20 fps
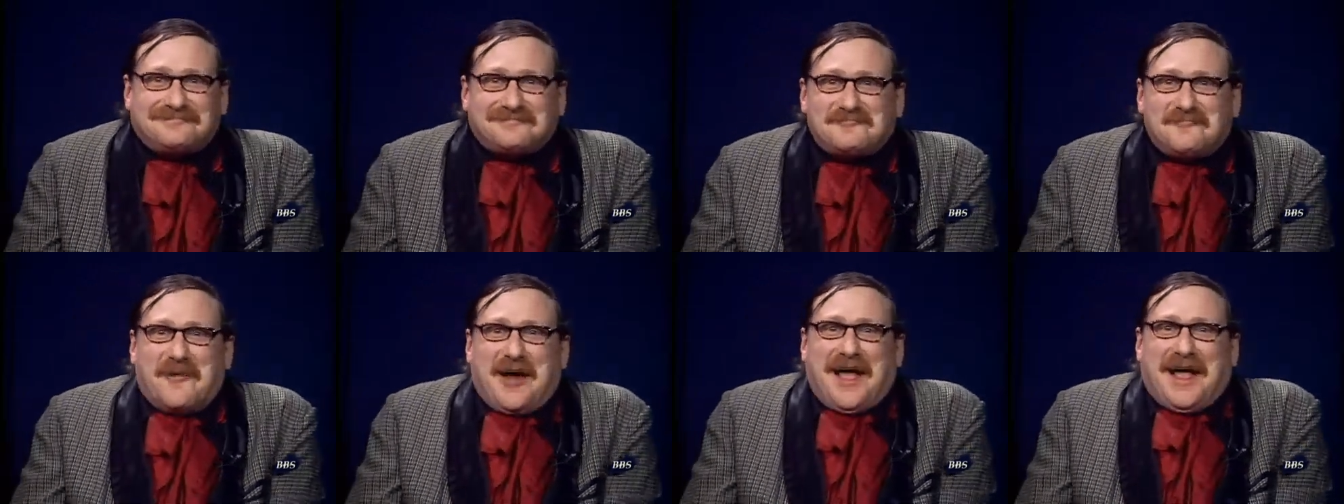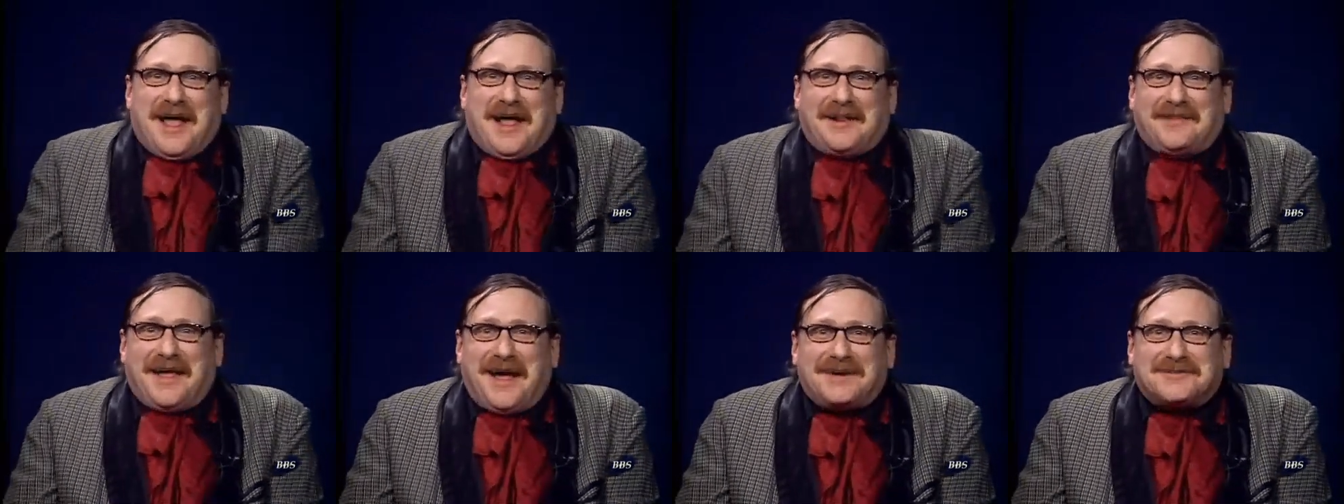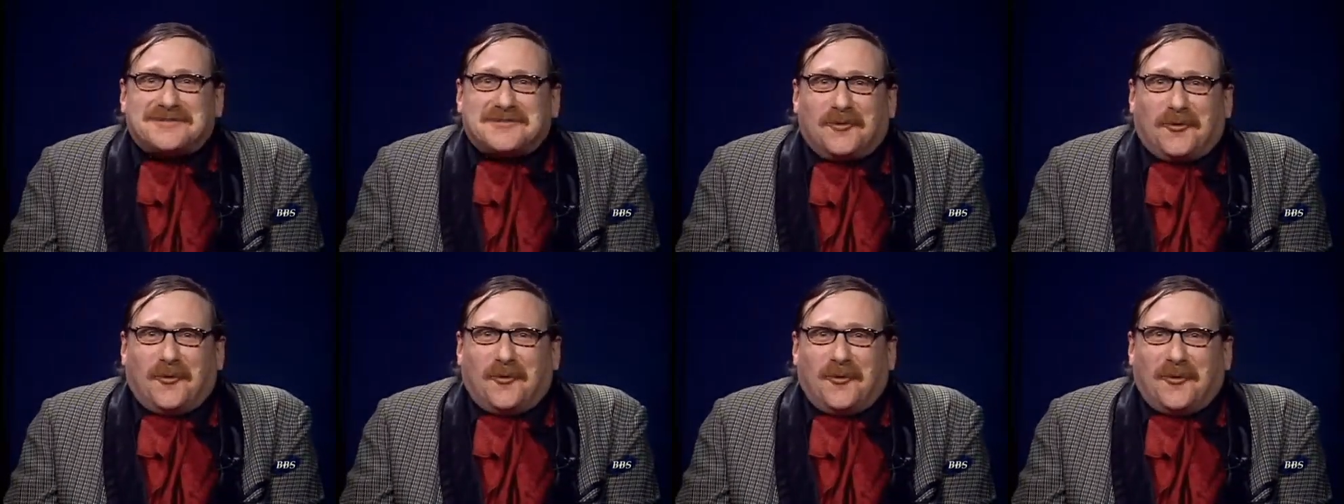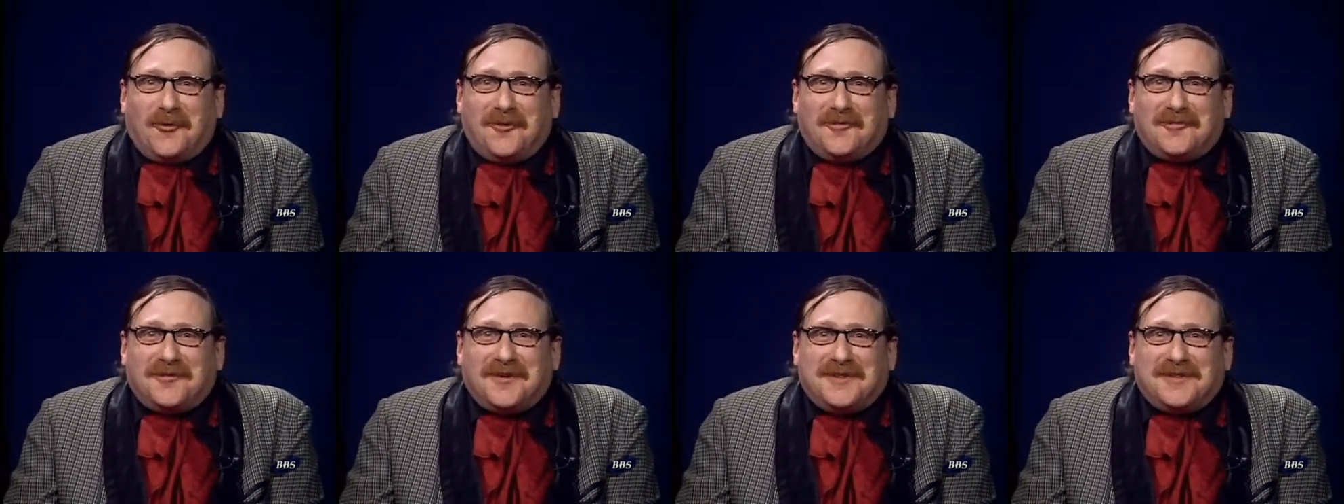Well, that's
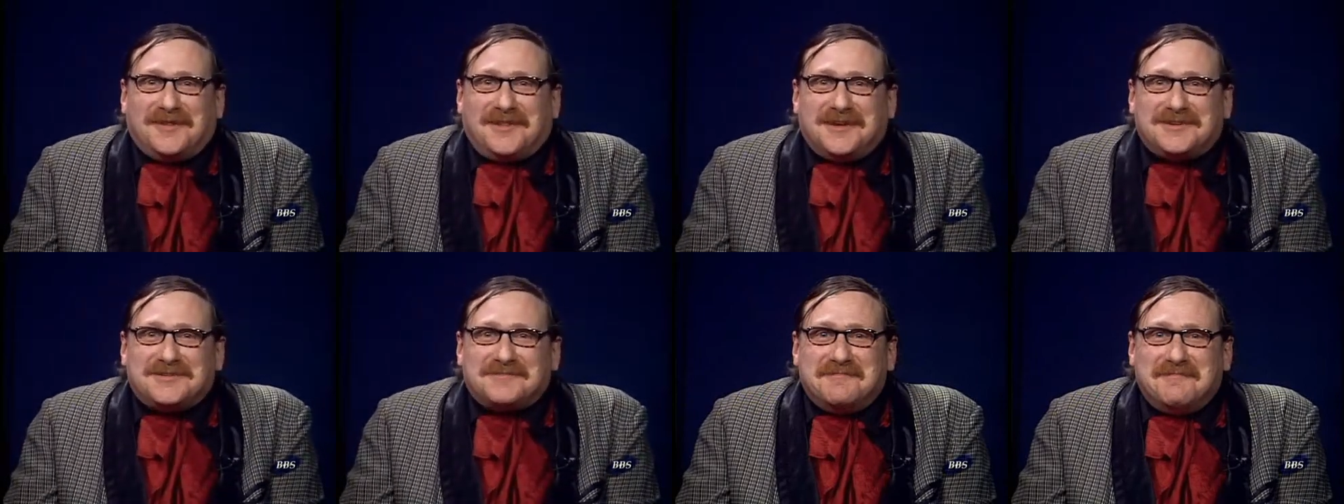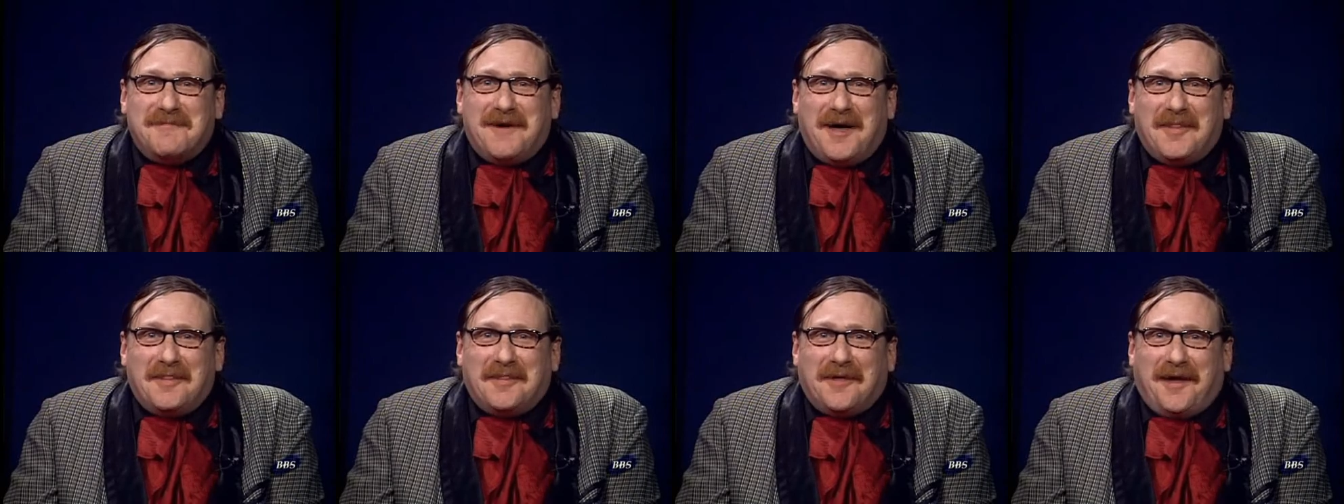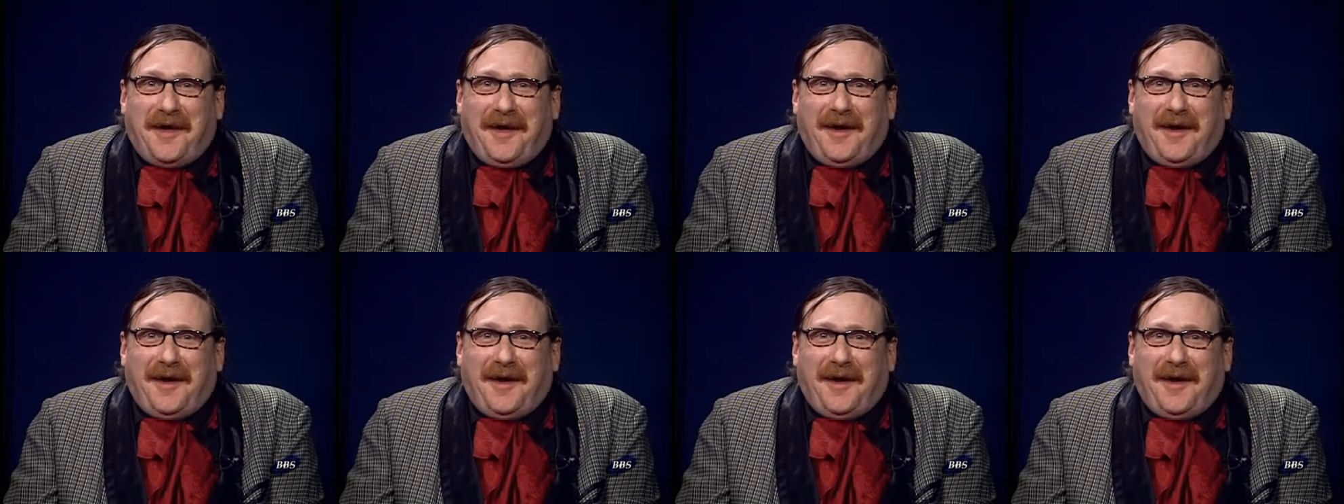all for this month.